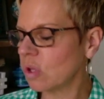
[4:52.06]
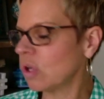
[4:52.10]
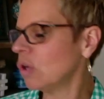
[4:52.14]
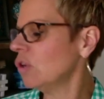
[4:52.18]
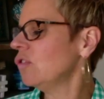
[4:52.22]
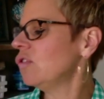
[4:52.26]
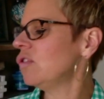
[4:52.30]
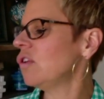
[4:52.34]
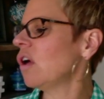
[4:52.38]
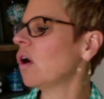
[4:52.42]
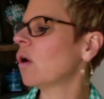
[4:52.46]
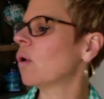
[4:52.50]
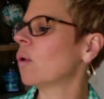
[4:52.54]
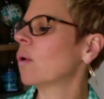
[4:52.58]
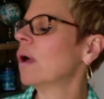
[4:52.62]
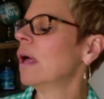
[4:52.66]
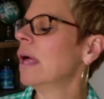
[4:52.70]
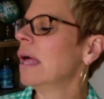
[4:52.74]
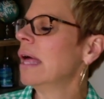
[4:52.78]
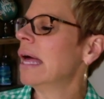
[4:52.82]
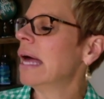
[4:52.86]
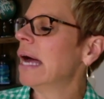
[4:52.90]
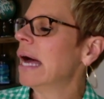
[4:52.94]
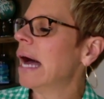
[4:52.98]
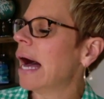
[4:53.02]
So
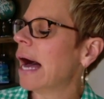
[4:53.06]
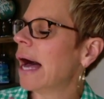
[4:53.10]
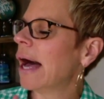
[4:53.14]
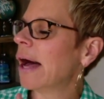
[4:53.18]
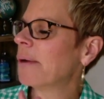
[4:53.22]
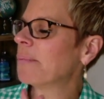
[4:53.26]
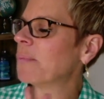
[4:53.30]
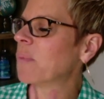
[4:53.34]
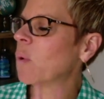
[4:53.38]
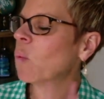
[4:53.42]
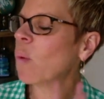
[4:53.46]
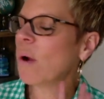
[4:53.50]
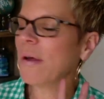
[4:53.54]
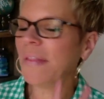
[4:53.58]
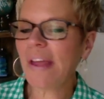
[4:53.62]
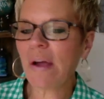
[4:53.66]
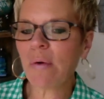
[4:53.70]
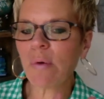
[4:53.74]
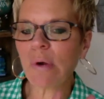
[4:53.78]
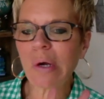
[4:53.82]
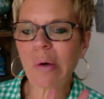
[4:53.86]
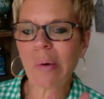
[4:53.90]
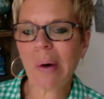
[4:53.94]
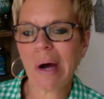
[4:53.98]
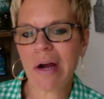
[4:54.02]
what
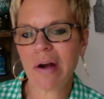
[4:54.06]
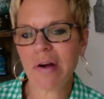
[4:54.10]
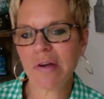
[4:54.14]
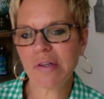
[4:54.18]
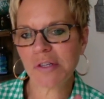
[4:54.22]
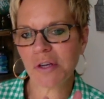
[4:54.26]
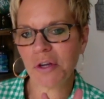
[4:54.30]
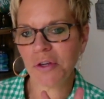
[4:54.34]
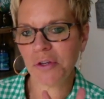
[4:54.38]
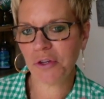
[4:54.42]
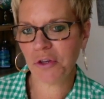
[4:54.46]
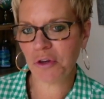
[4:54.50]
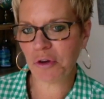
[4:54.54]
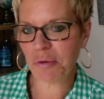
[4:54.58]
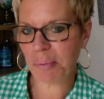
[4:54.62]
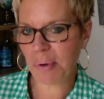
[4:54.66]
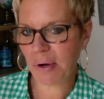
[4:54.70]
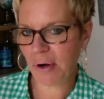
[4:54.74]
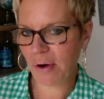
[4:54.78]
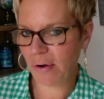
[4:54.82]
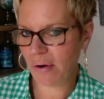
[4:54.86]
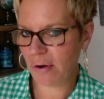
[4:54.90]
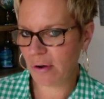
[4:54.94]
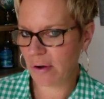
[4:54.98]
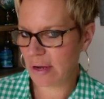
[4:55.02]
that requires on your
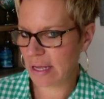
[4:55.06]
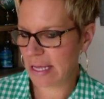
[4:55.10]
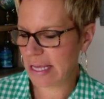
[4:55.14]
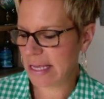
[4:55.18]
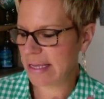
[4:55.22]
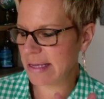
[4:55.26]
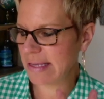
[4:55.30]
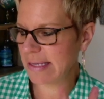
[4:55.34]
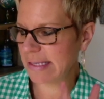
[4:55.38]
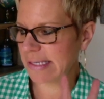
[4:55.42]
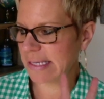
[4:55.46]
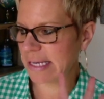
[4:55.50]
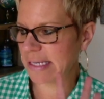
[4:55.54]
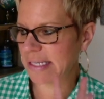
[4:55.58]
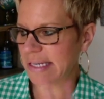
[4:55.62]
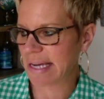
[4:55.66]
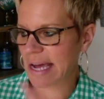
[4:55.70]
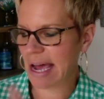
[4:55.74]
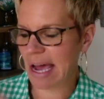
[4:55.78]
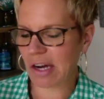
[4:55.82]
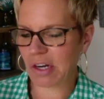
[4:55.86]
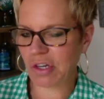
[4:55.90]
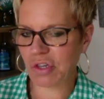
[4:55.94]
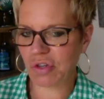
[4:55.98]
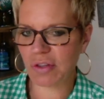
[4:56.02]
part is to
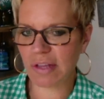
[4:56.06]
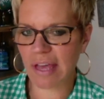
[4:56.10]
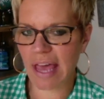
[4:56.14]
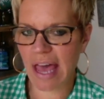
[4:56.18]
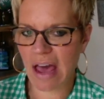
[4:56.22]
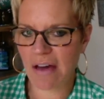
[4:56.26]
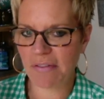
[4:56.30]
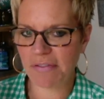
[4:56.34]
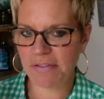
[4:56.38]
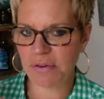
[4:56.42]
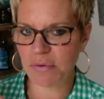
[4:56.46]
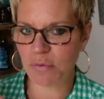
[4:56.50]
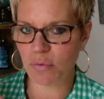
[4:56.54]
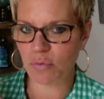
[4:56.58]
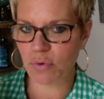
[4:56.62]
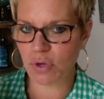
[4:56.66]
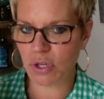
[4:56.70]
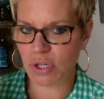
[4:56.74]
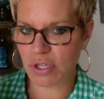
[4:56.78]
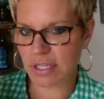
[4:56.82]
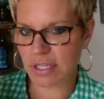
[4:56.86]
actually have to